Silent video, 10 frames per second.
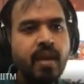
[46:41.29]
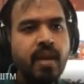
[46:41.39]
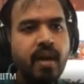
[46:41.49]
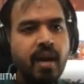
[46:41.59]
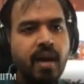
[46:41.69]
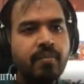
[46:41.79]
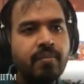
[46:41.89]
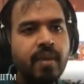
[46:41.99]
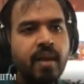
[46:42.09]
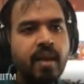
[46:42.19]

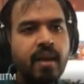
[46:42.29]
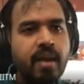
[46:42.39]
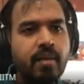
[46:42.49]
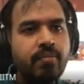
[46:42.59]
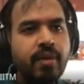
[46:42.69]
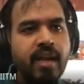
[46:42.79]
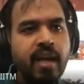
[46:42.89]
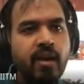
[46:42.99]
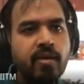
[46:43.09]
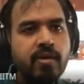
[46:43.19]
Um, temp file
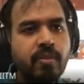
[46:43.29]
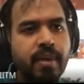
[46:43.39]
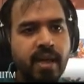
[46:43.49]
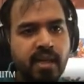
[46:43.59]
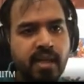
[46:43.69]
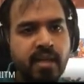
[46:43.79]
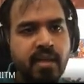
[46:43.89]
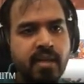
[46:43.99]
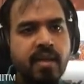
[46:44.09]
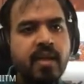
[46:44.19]
can also be written.
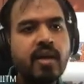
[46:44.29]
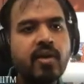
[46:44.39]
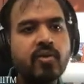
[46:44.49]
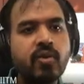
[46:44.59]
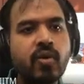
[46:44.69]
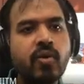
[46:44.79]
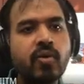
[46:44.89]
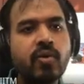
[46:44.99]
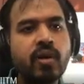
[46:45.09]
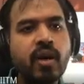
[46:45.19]

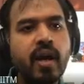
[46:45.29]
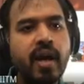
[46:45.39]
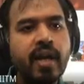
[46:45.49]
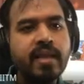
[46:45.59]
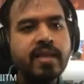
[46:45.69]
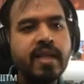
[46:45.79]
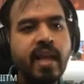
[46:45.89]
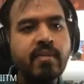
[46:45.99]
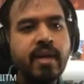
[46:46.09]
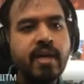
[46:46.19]
So anything that
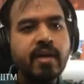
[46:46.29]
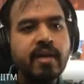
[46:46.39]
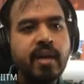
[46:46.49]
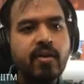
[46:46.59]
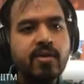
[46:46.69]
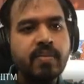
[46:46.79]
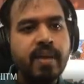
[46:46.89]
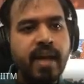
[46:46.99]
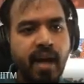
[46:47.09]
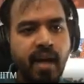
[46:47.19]
can be written can also be
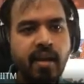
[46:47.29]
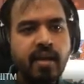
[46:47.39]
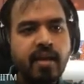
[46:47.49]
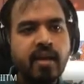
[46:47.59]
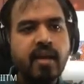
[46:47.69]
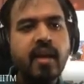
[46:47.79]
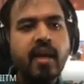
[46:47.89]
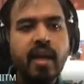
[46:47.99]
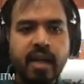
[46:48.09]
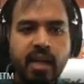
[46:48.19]
read.
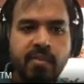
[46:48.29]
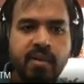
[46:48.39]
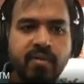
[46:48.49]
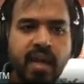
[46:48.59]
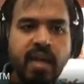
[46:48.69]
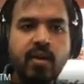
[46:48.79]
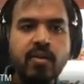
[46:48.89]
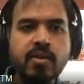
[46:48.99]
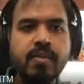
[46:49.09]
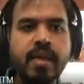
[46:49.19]
README file can
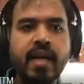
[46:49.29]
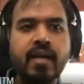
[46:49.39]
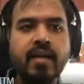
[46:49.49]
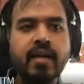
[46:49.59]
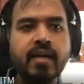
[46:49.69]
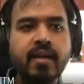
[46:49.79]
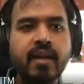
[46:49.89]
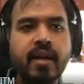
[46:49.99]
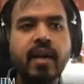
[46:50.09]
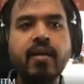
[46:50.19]
also be read,
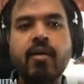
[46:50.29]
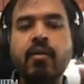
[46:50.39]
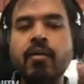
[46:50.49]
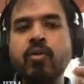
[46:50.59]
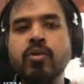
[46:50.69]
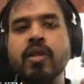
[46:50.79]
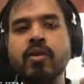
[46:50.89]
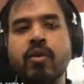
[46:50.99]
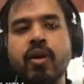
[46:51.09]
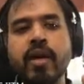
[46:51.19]
right? Those are the
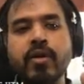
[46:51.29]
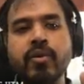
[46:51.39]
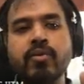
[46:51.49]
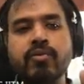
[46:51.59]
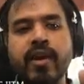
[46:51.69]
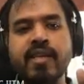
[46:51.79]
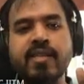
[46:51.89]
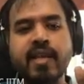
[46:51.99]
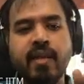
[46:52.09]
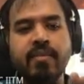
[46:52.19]
only two files
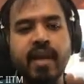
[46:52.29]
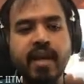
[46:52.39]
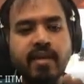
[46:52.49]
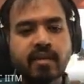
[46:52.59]
that can be read.